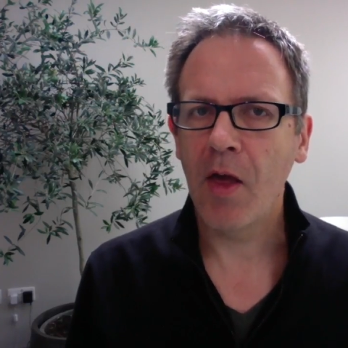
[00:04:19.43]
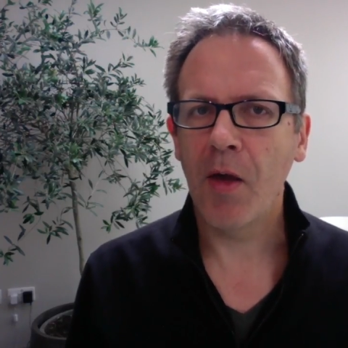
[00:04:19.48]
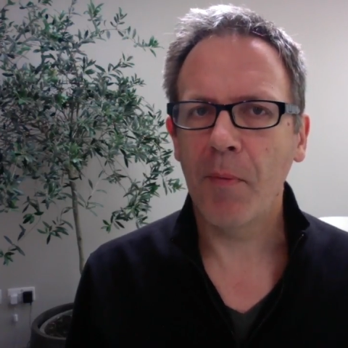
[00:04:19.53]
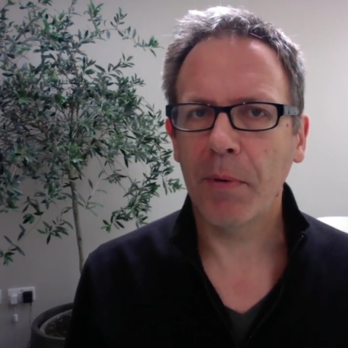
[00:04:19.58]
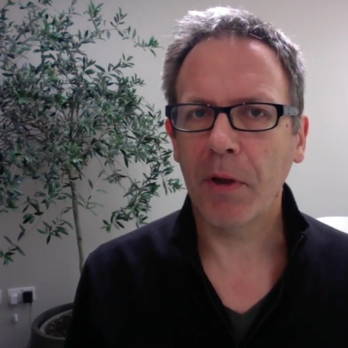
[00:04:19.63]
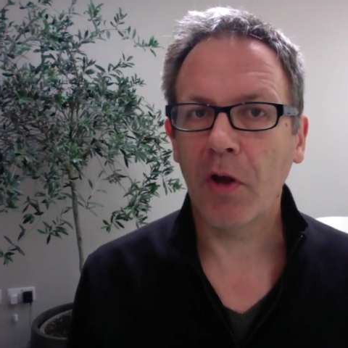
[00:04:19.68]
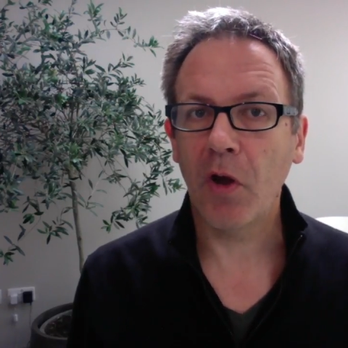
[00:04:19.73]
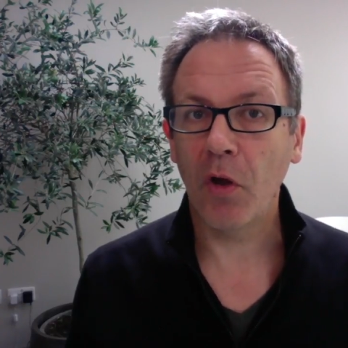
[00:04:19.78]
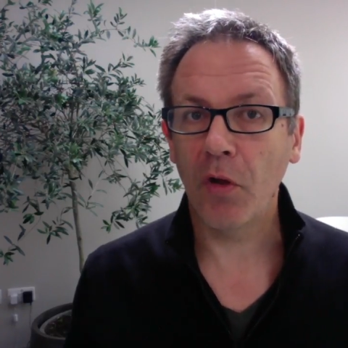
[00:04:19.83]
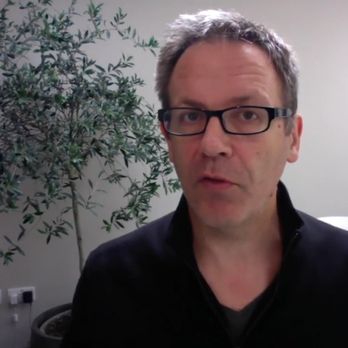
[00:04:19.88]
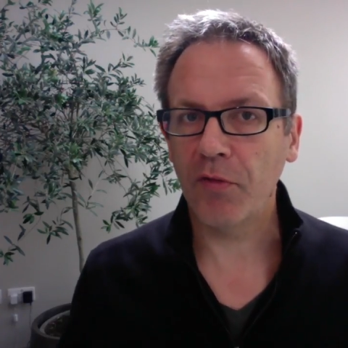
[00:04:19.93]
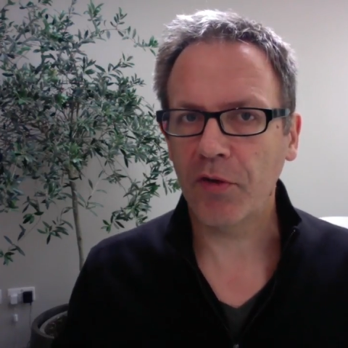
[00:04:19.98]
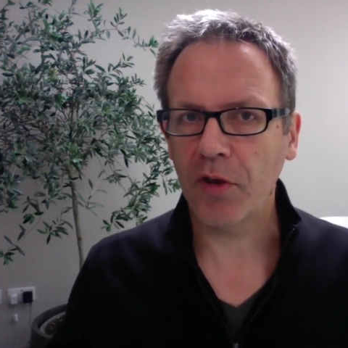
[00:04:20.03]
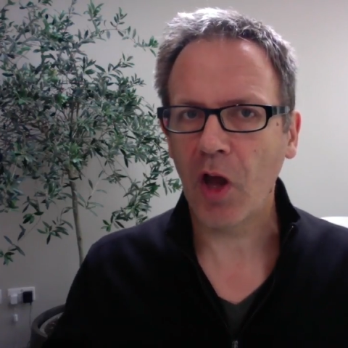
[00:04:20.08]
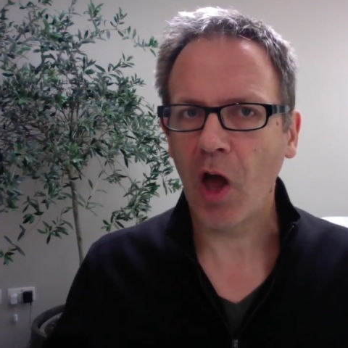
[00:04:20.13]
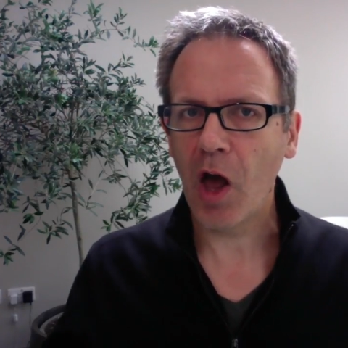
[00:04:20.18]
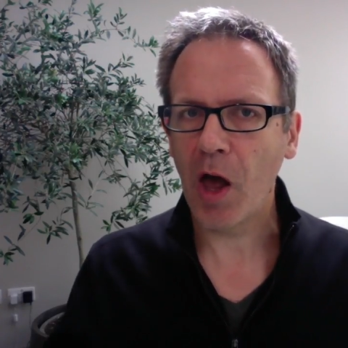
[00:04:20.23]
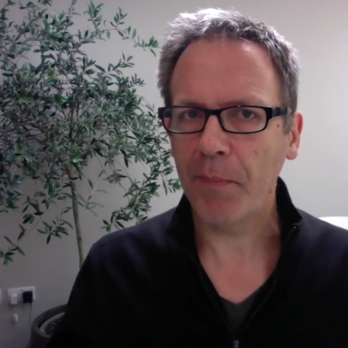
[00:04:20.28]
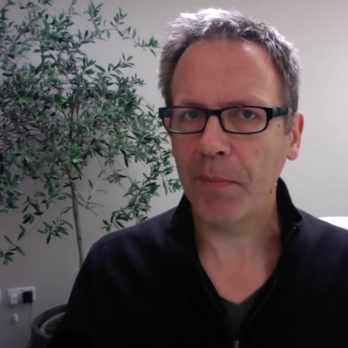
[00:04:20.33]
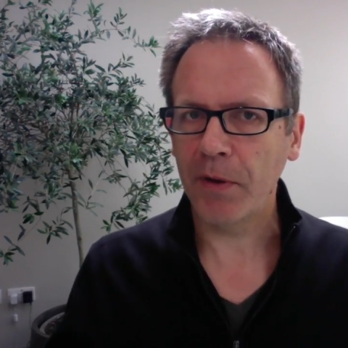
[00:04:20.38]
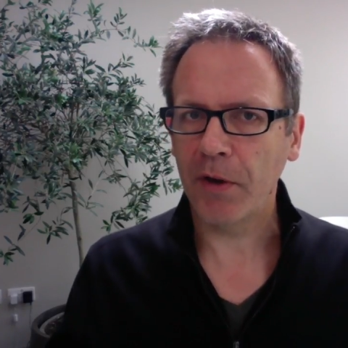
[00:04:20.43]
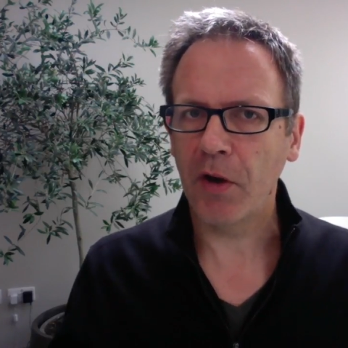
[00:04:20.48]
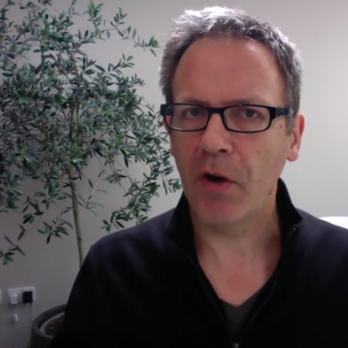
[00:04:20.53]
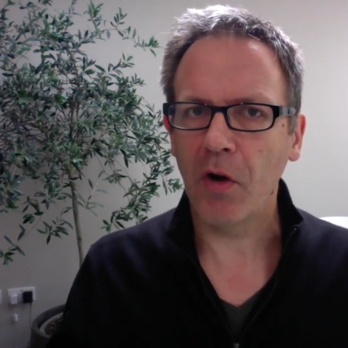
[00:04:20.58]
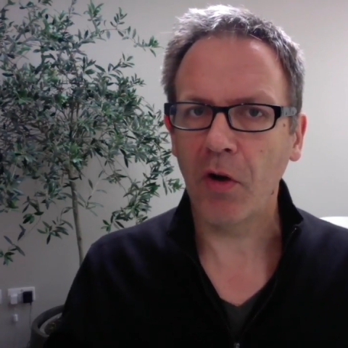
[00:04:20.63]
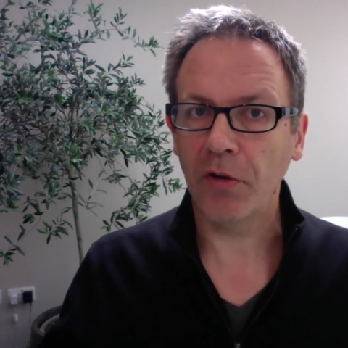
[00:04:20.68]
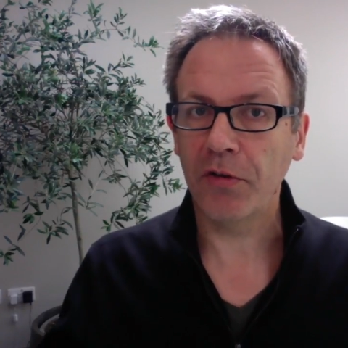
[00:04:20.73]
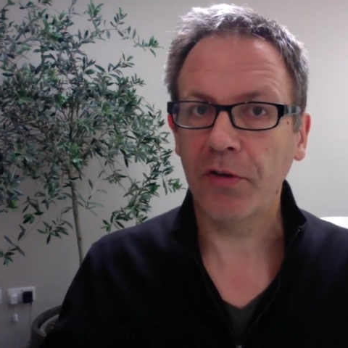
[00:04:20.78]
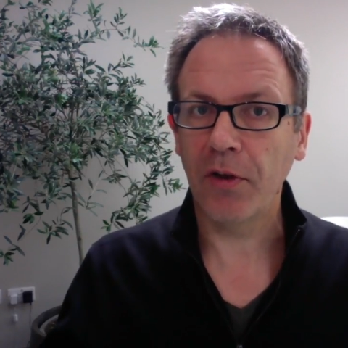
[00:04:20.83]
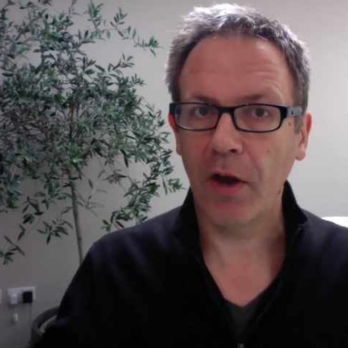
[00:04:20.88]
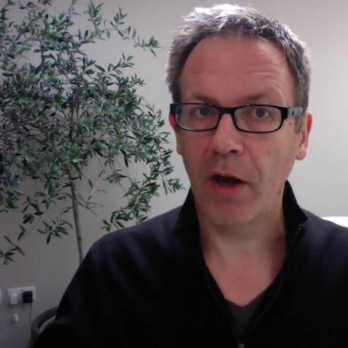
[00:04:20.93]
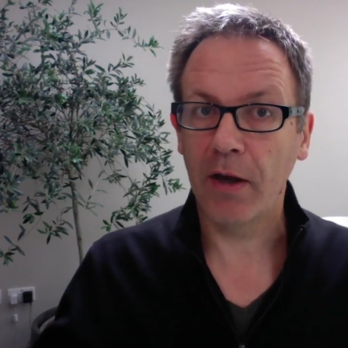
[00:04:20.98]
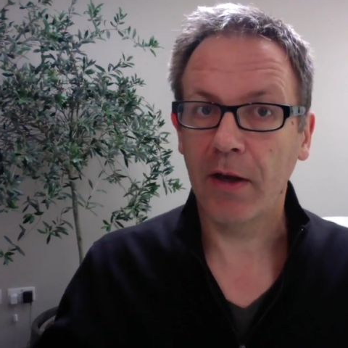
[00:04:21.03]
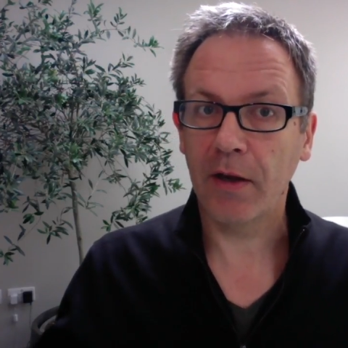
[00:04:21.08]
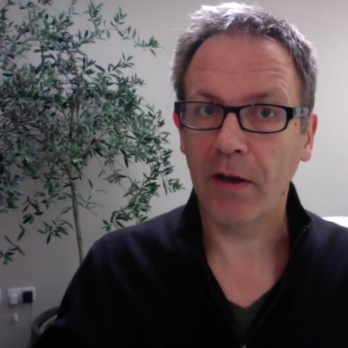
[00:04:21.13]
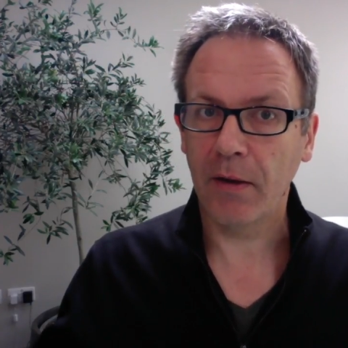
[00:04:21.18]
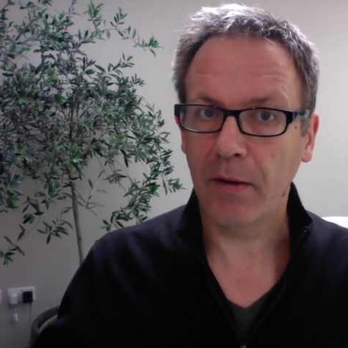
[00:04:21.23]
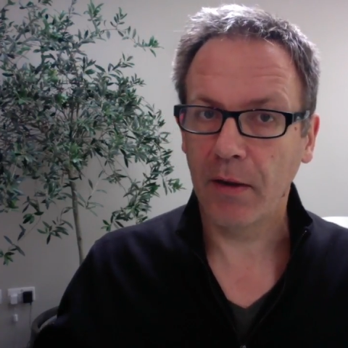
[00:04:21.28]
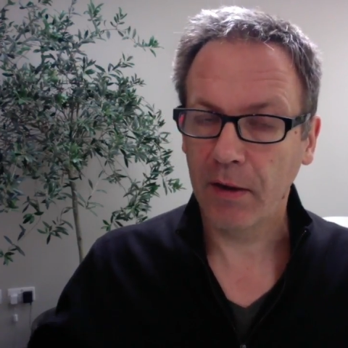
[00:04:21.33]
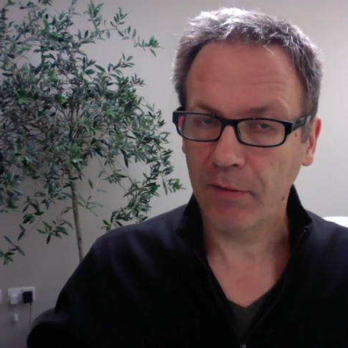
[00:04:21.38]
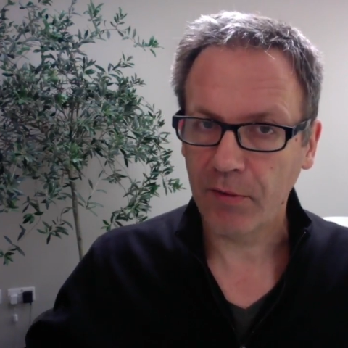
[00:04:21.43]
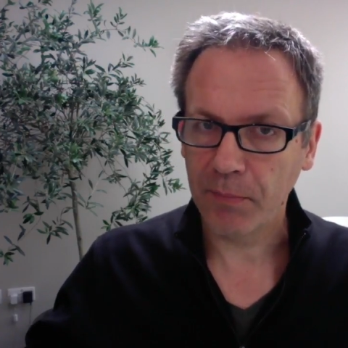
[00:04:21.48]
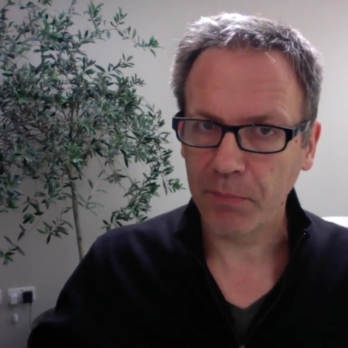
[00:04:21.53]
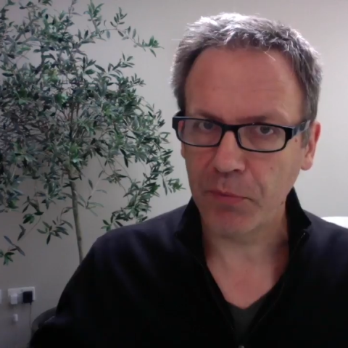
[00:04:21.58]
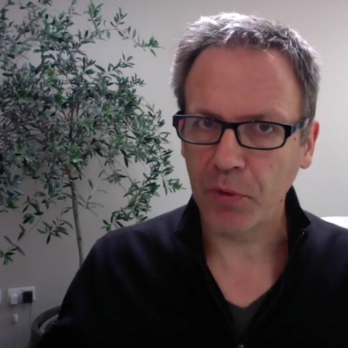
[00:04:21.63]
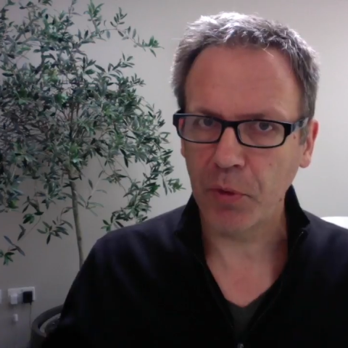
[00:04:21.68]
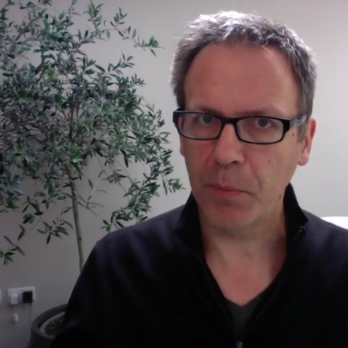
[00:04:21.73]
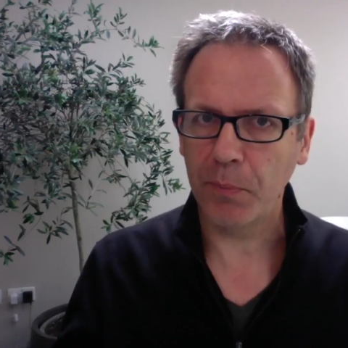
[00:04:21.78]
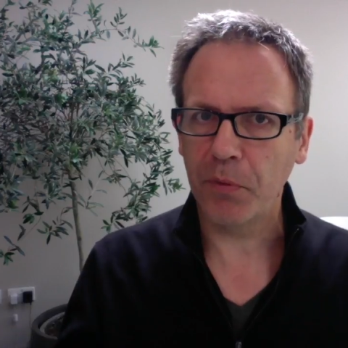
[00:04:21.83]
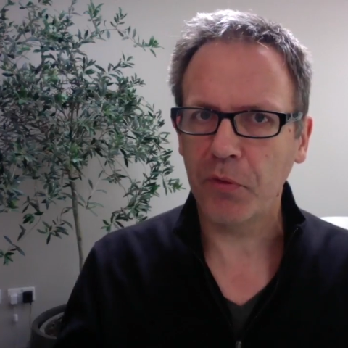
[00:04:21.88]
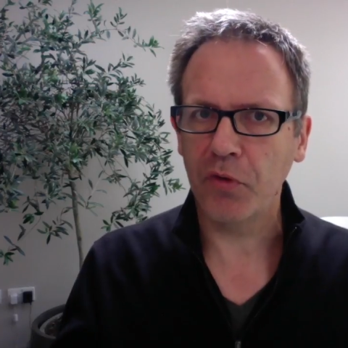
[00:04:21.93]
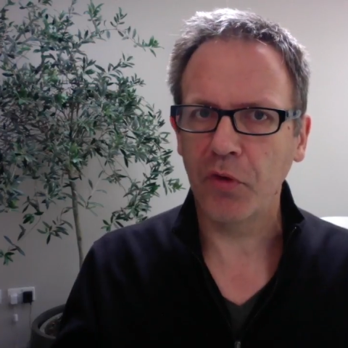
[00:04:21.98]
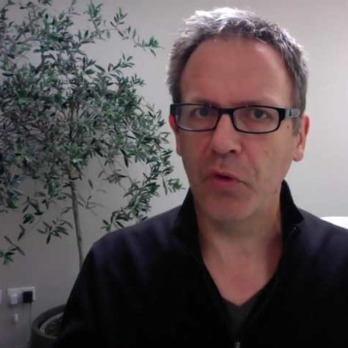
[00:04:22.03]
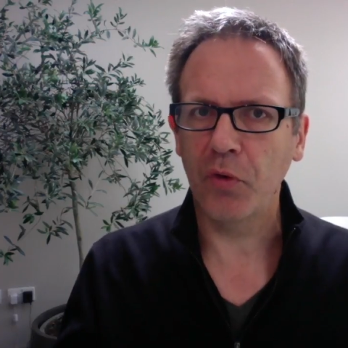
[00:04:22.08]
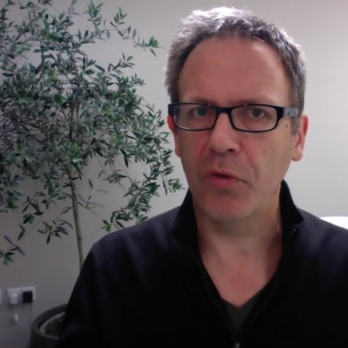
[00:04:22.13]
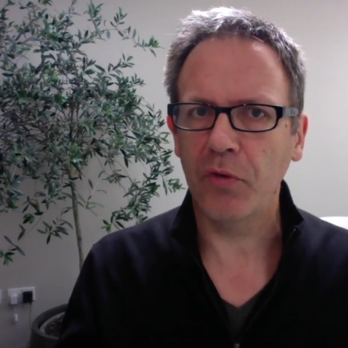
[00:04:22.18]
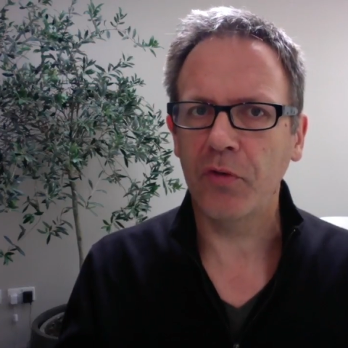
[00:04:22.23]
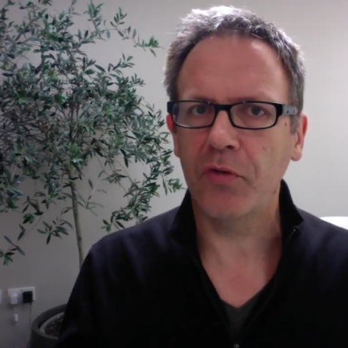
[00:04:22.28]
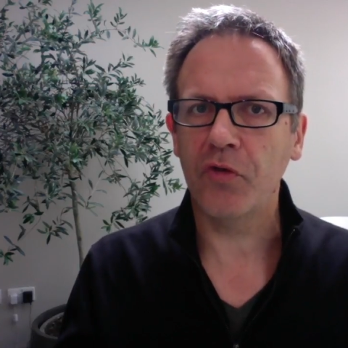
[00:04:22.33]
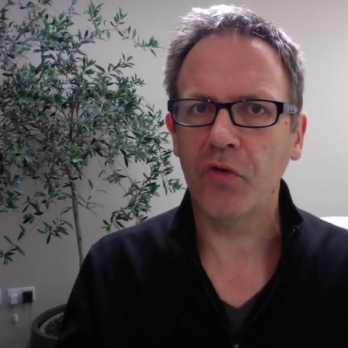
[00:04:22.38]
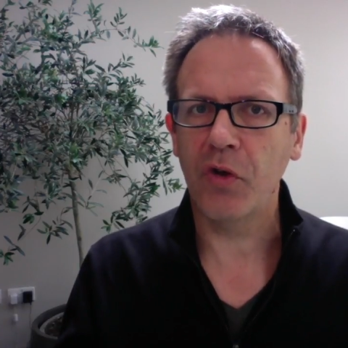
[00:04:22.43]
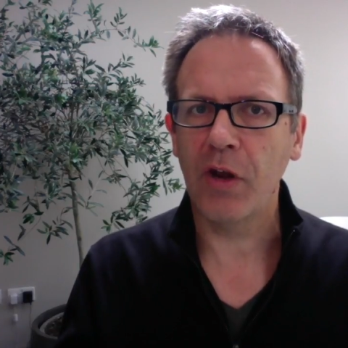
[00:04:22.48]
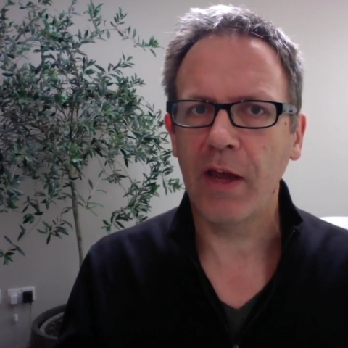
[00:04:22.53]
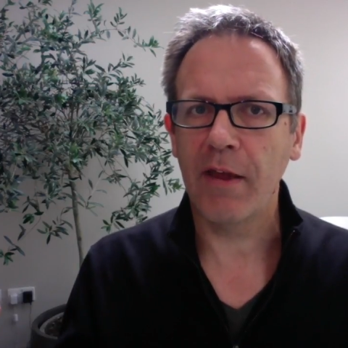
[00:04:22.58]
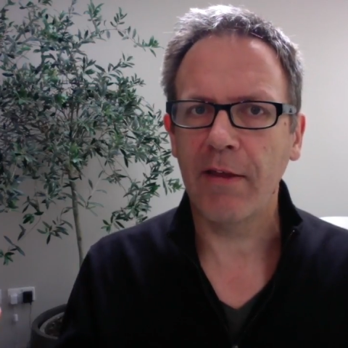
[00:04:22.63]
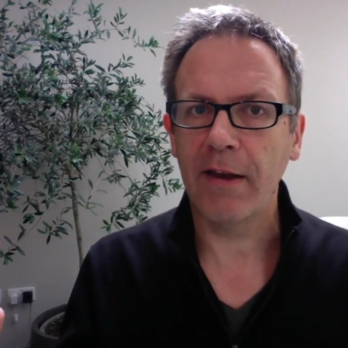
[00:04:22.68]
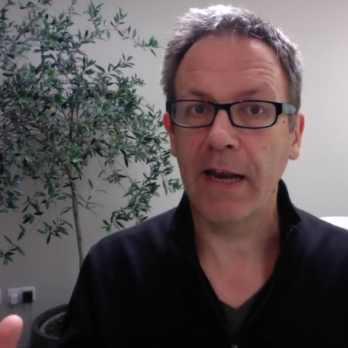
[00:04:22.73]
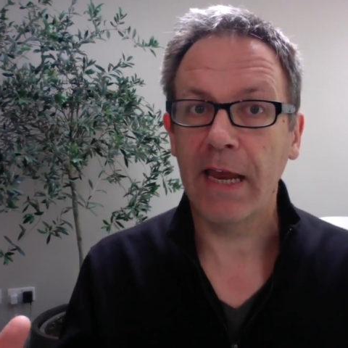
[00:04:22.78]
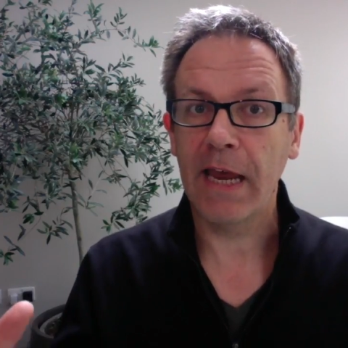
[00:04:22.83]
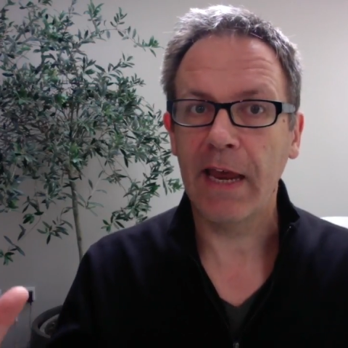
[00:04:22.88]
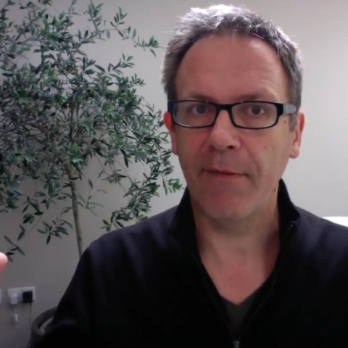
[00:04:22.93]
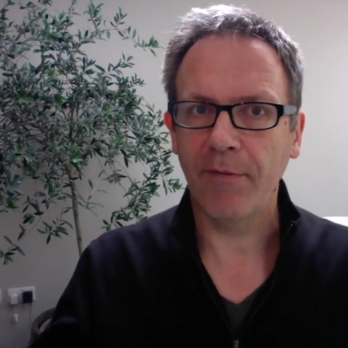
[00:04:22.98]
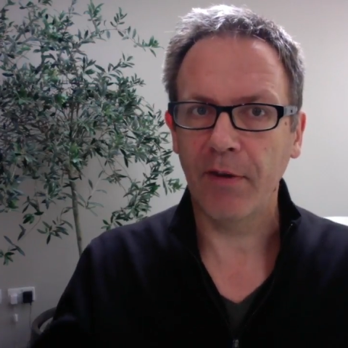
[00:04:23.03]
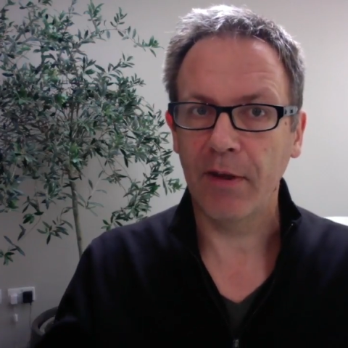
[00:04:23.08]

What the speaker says: because carbon dioxide is absorbed through trees' leaves,